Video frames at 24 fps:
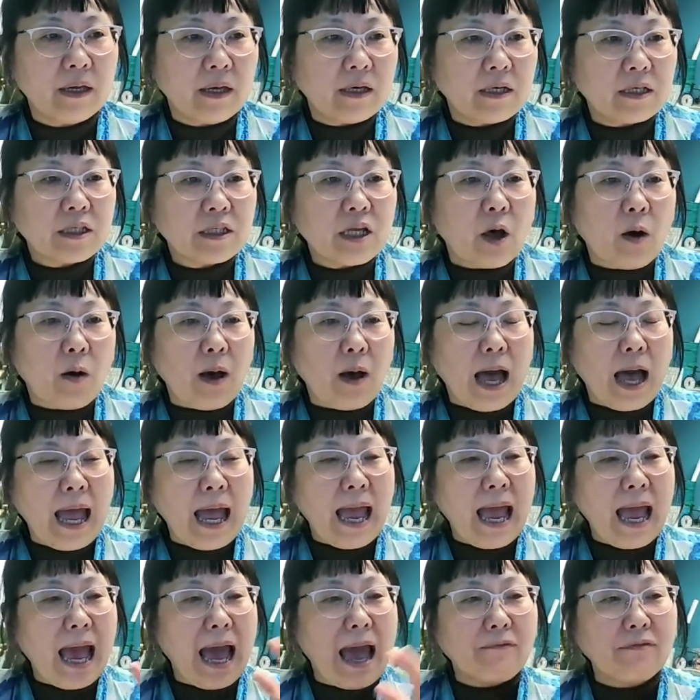So I
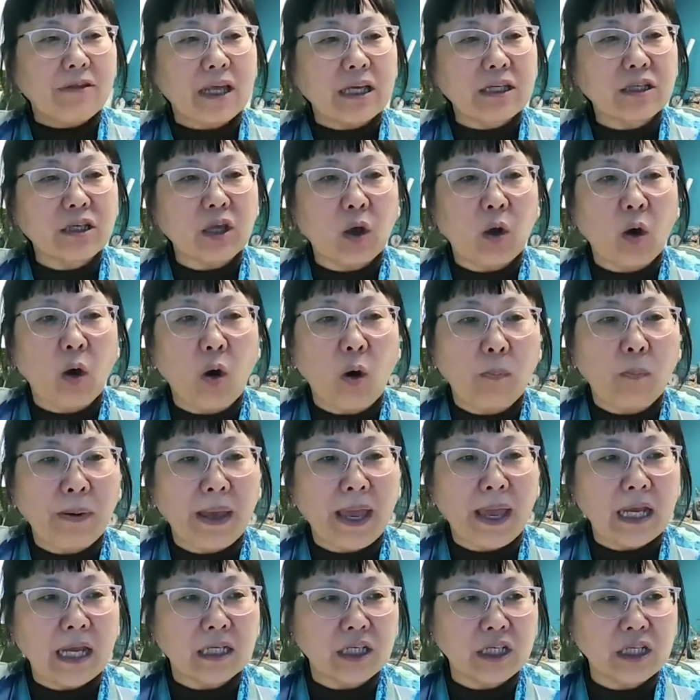have this whole
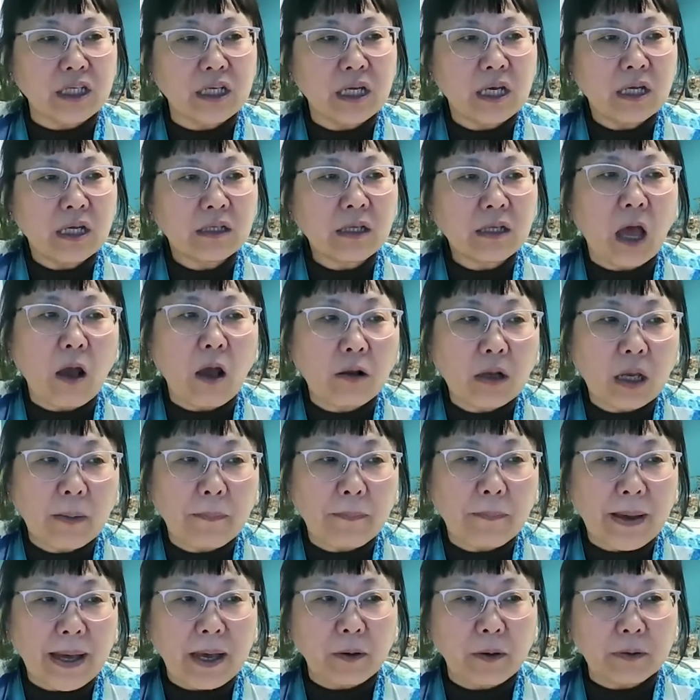page talk
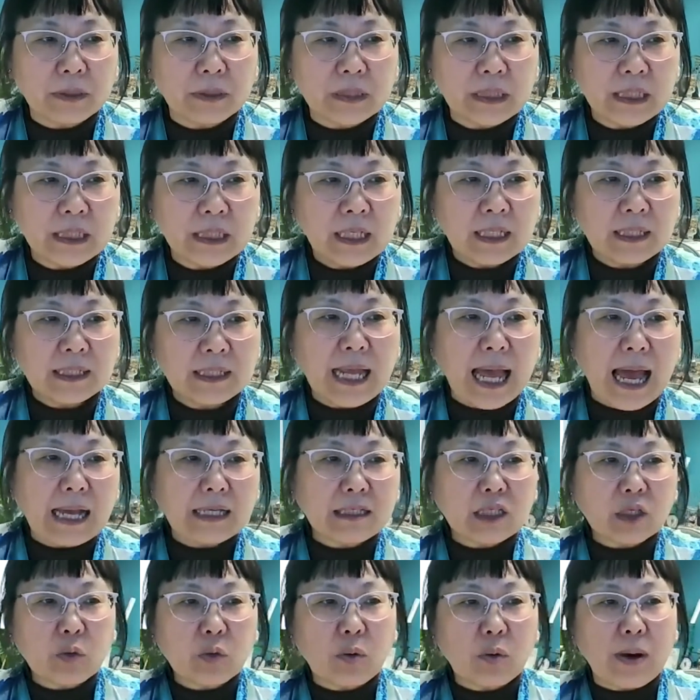about
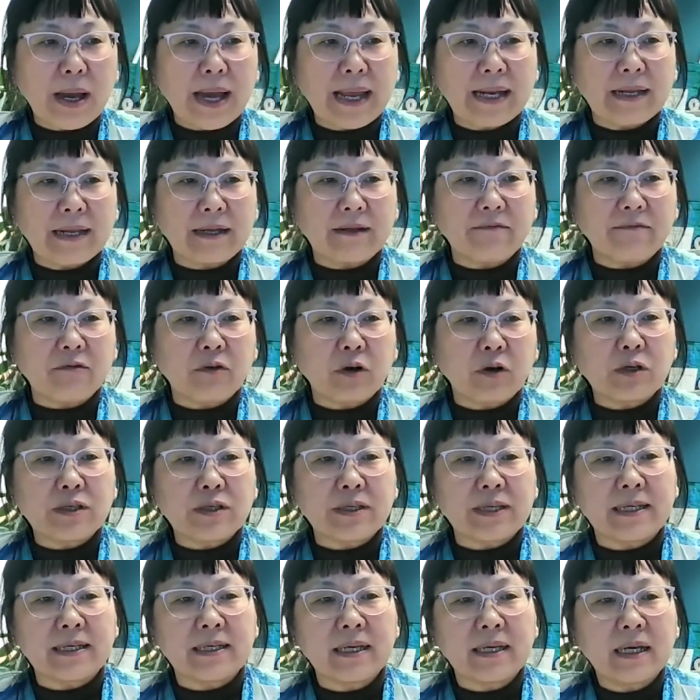tax credit
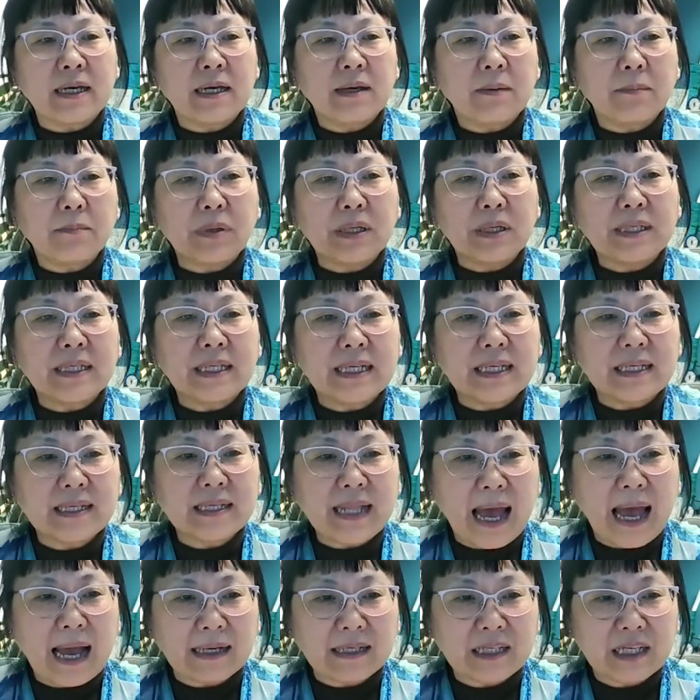versus business
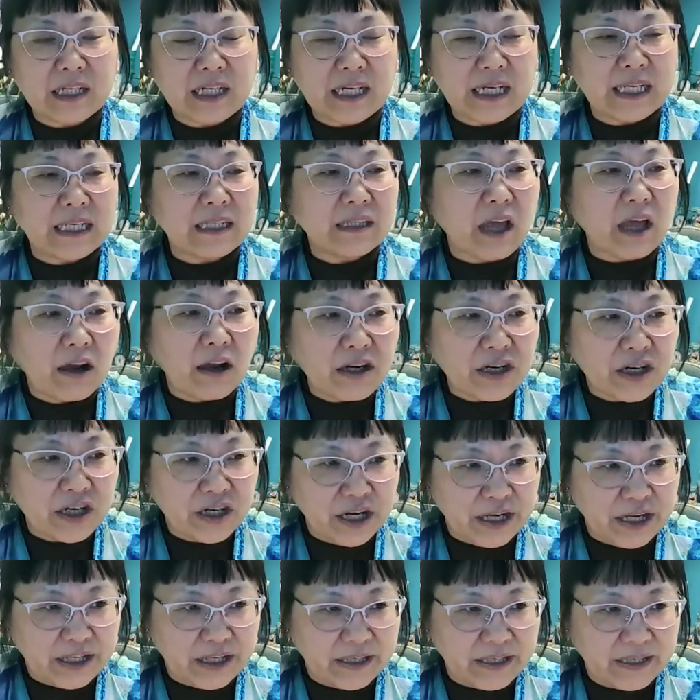tax
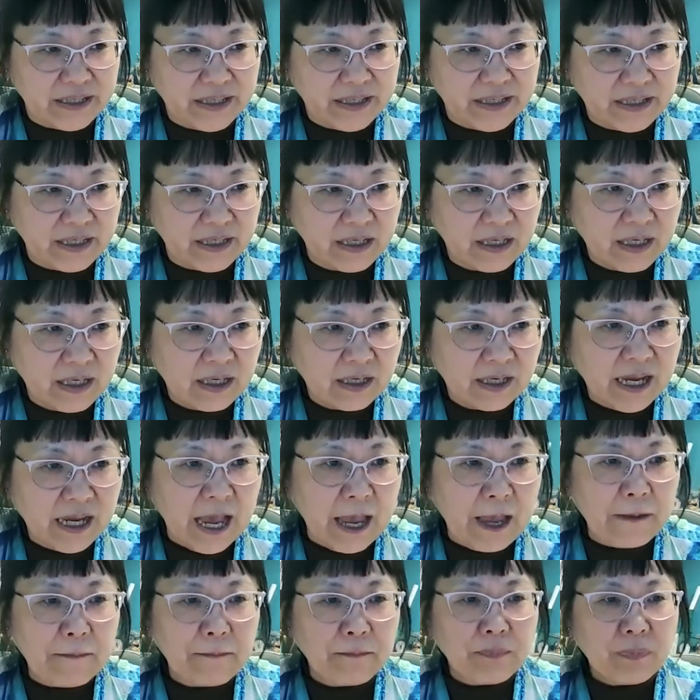deductions.
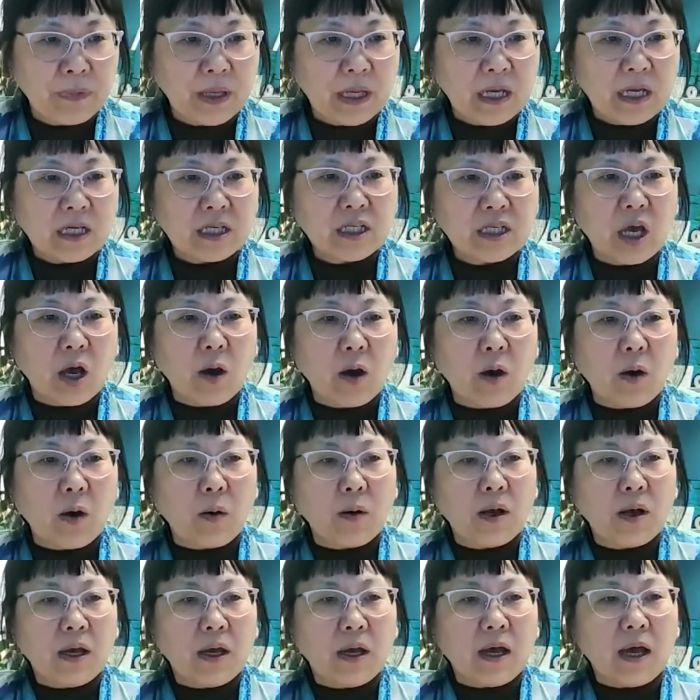Okay,
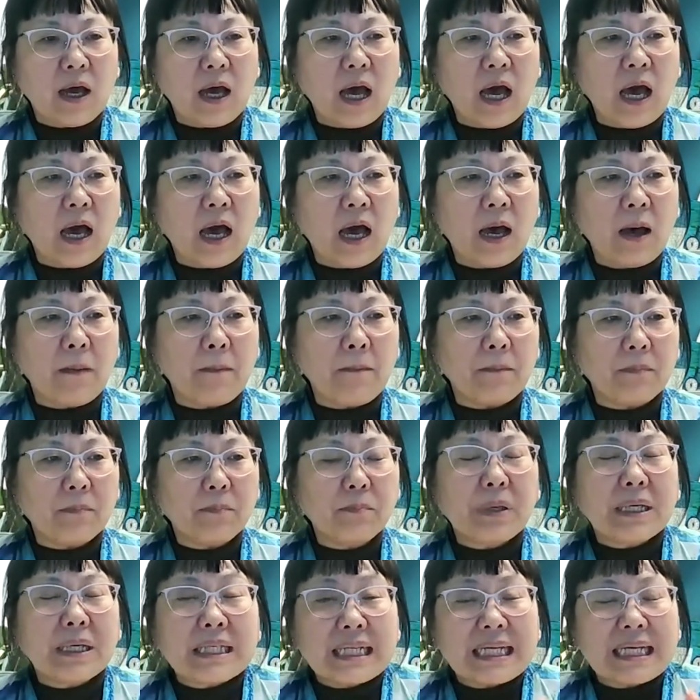so
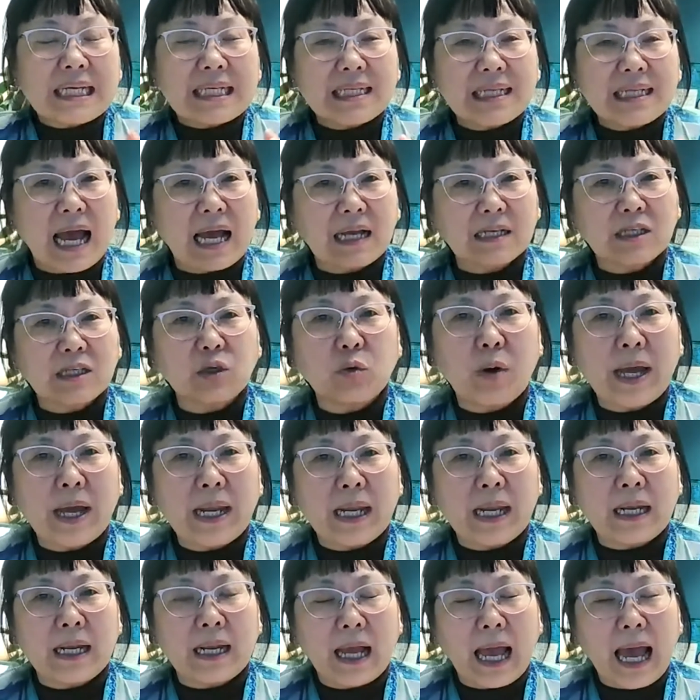business tax
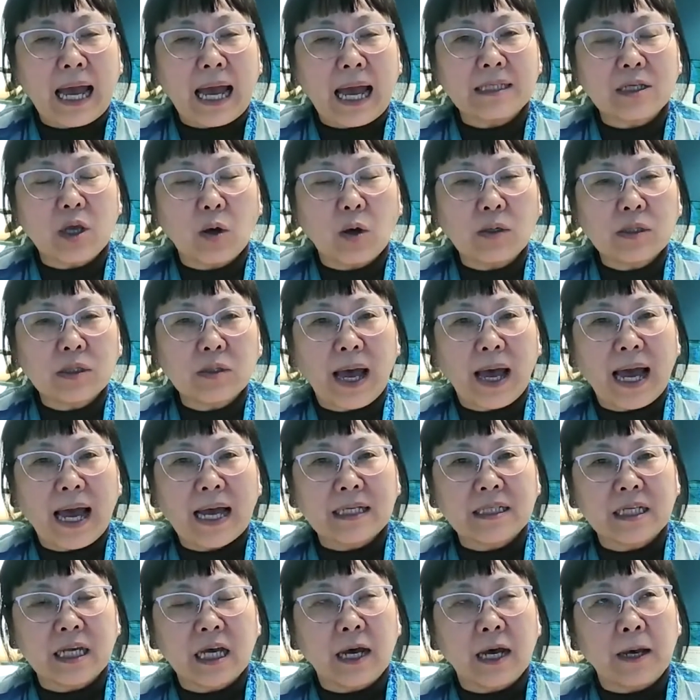credit also
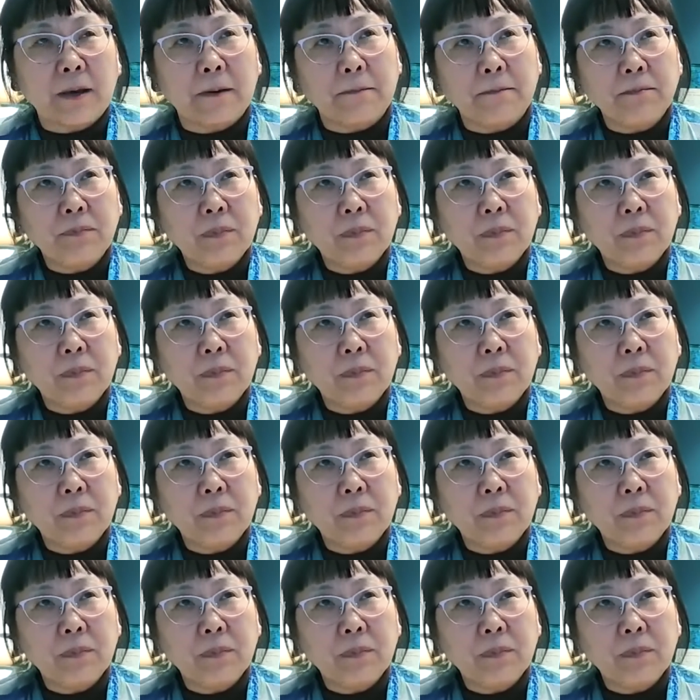have